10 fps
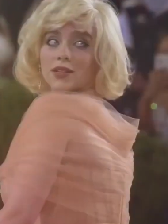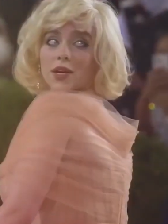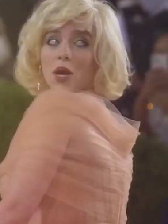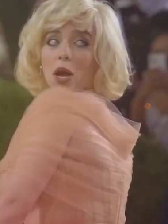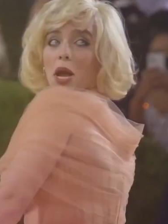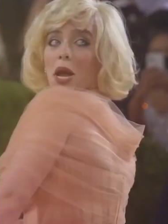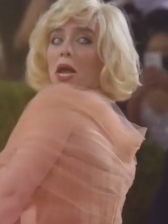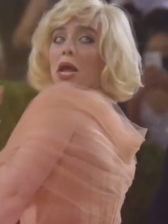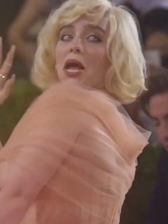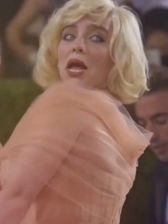With all her
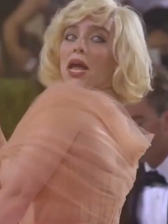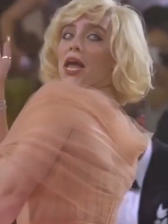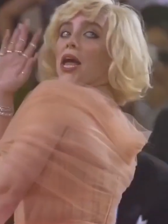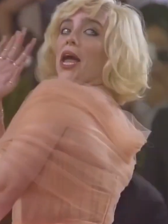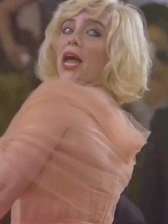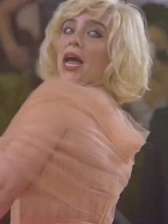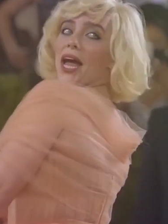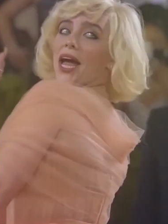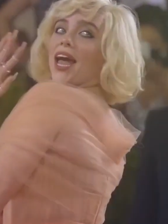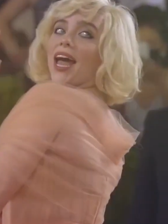new fame and glory,
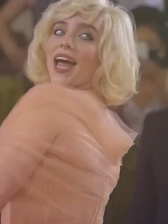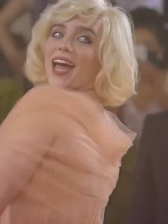it's no